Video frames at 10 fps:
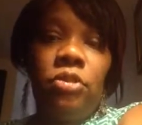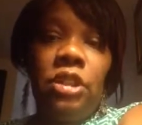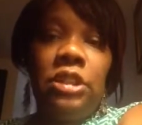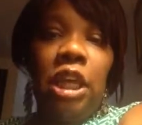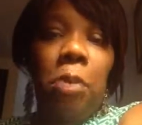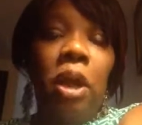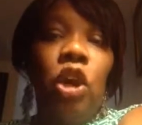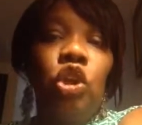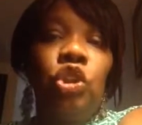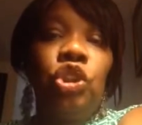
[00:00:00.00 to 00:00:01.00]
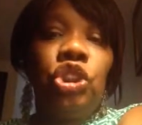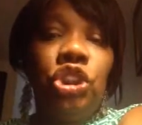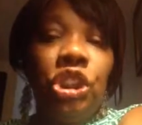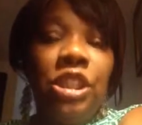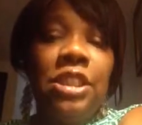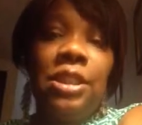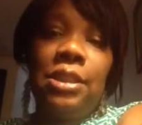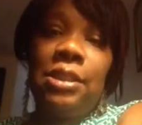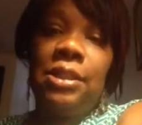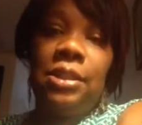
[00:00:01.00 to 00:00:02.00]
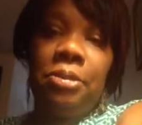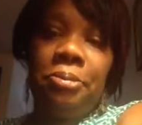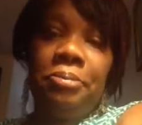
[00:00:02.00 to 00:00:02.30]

It's all about Jesus.